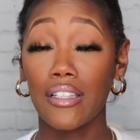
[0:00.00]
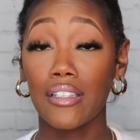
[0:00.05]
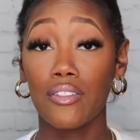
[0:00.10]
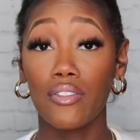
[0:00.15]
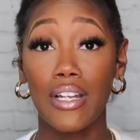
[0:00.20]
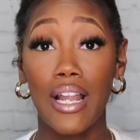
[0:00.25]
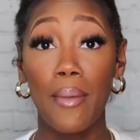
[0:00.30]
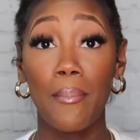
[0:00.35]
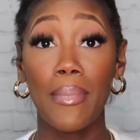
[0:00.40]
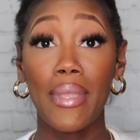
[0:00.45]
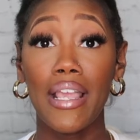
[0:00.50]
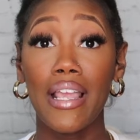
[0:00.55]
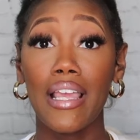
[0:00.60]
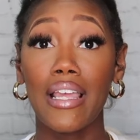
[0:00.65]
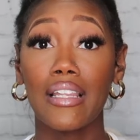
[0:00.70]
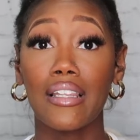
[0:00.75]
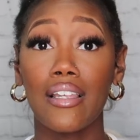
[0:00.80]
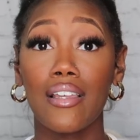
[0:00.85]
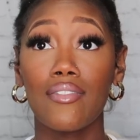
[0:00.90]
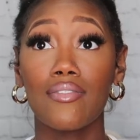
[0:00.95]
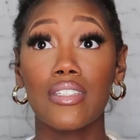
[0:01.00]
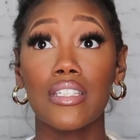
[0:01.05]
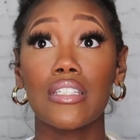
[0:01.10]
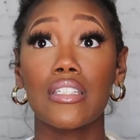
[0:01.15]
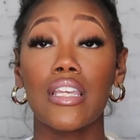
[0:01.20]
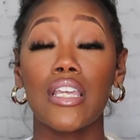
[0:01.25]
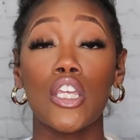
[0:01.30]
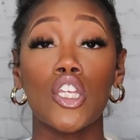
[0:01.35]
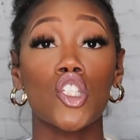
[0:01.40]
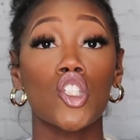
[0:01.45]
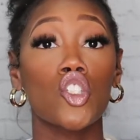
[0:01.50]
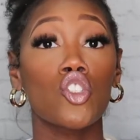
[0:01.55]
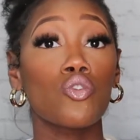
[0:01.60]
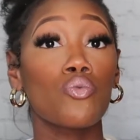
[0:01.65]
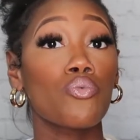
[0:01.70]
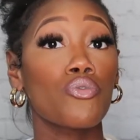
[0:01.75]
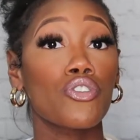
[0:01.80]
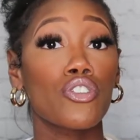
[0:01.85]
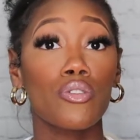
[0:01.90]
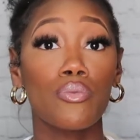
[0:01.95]
when I mean, it leaves the skin
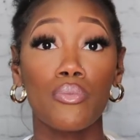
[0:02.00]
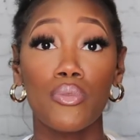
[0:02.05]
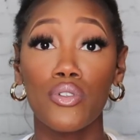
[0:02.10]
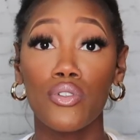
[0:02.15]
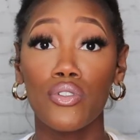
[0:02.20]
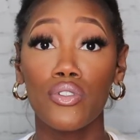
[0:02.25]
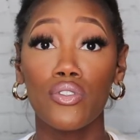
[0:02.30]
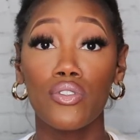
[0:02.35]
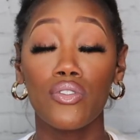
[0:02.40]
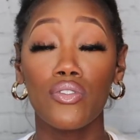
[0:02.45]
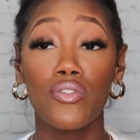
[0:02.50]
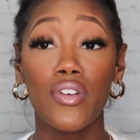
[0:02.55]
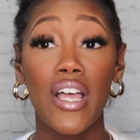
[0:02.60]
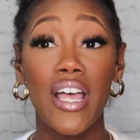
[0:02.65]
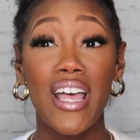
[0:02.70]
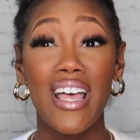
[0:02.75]
super smooth,